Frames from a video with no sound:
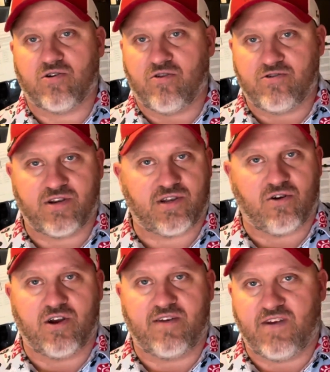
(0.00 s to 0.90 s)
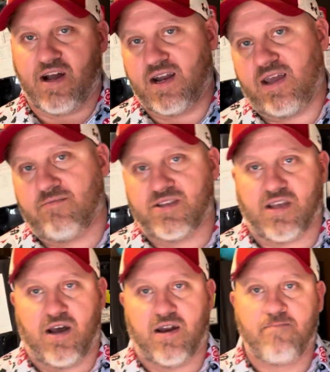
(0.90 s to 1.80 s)
grocery store, even on
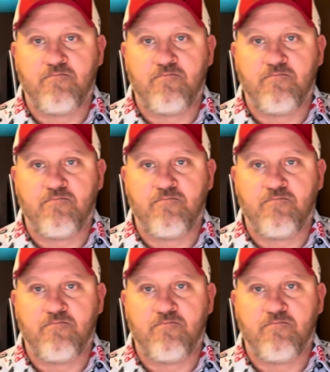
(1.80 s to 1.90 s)
Amazon.